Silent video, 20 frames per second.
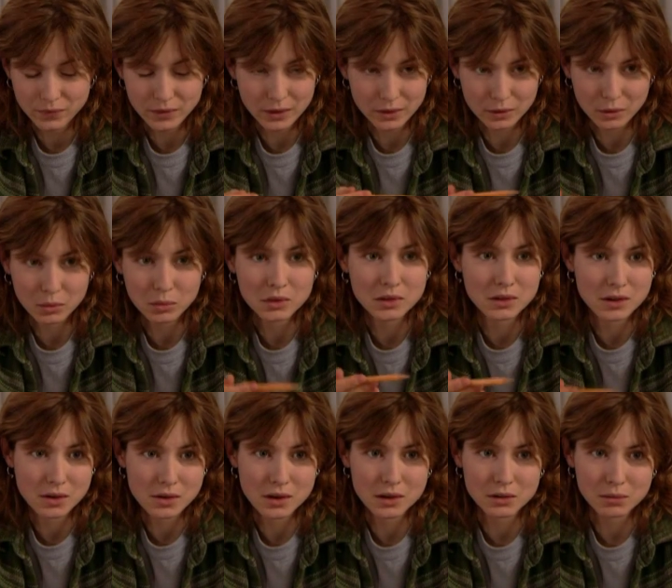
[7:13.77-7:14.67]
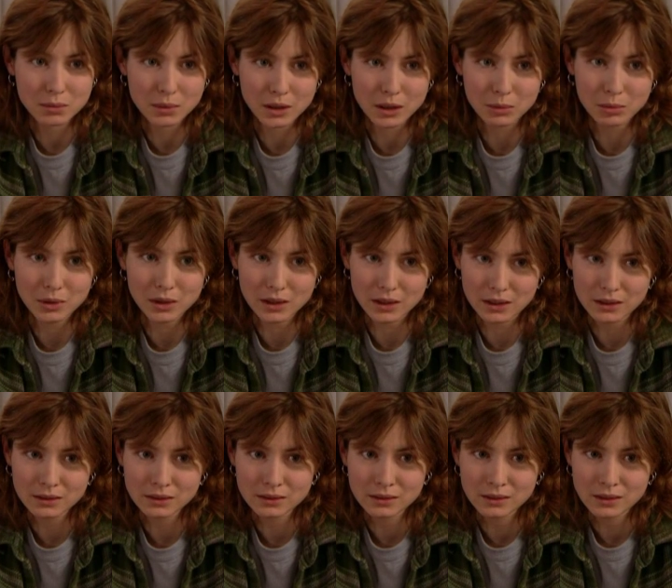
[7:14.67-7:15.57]
you know, the mysterious Bob guy,
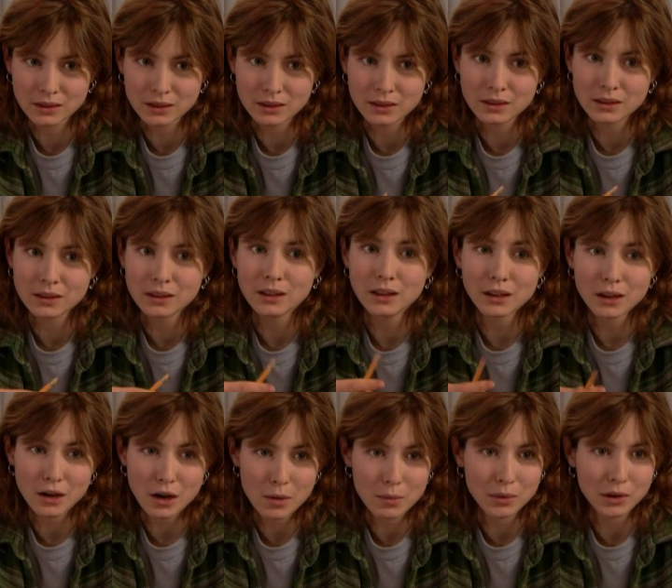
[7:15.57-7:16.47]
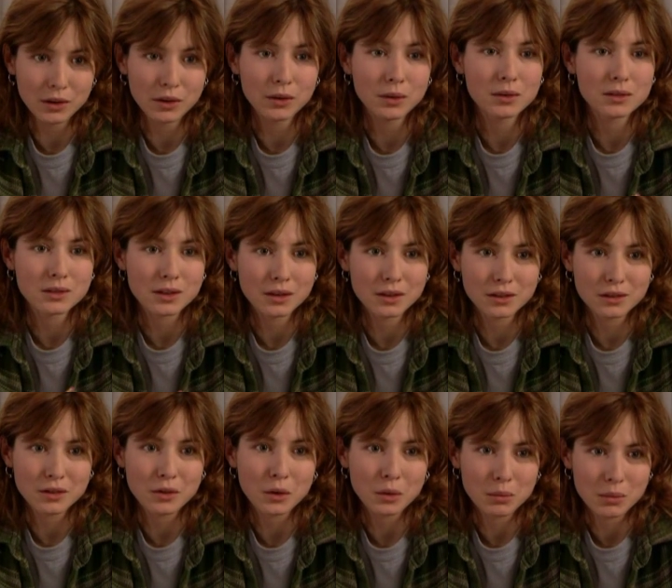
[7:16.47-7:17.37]
he copied you and sent
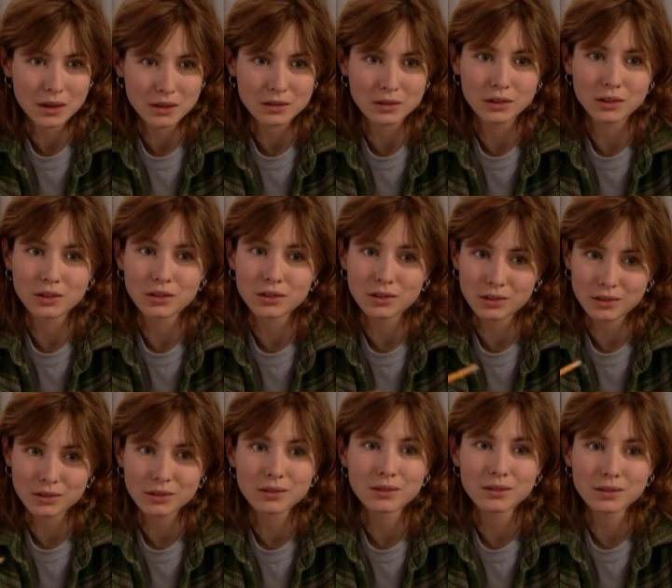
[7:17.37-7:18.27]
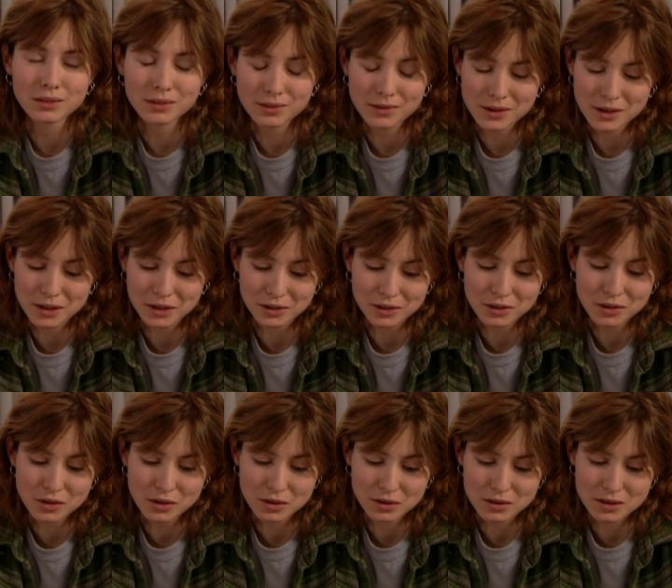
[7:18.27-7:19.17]
his own message. And it
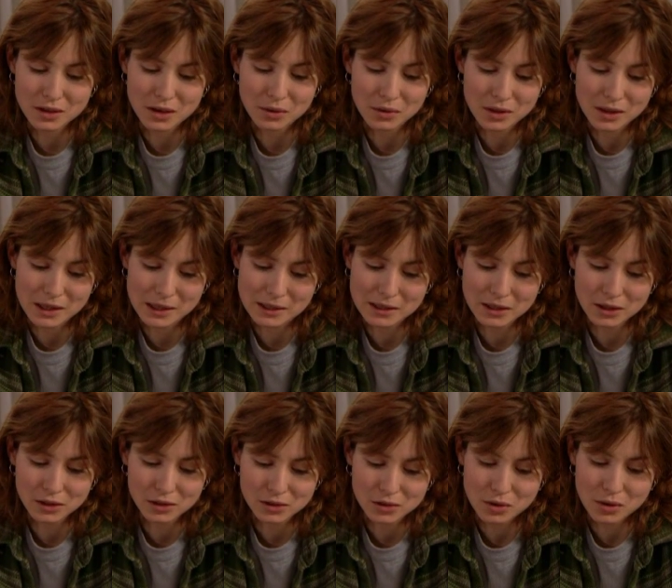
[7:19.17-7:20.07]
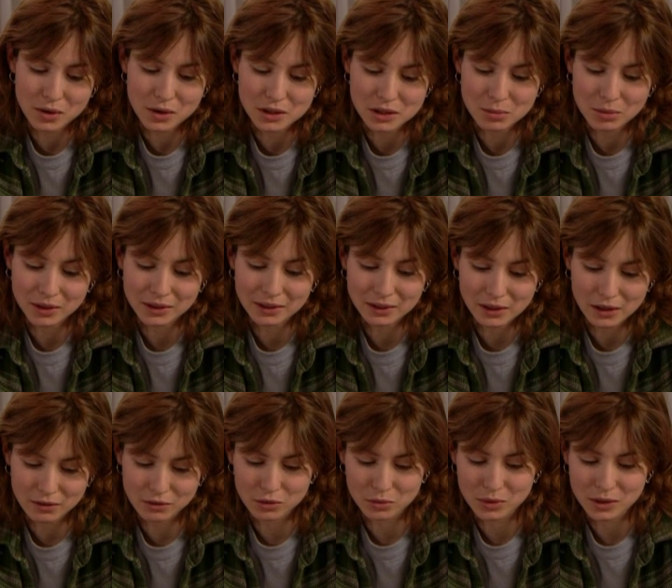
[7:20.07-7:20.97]
turns out that the stories about the
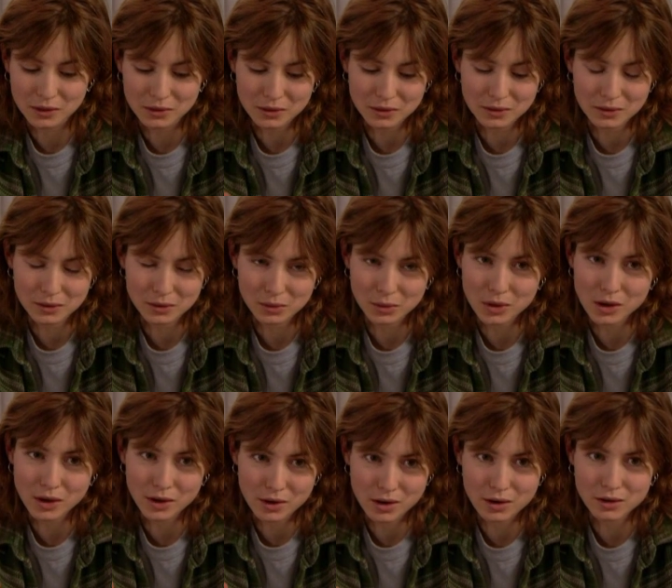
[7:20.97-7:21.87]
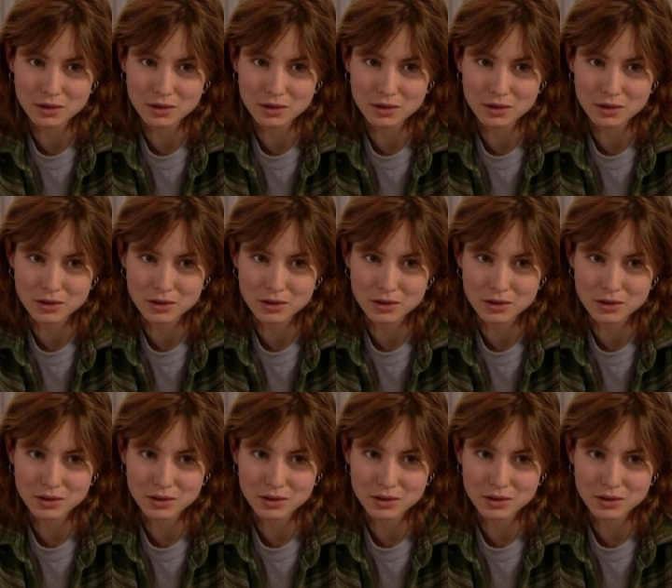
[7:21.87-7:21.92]
government were on our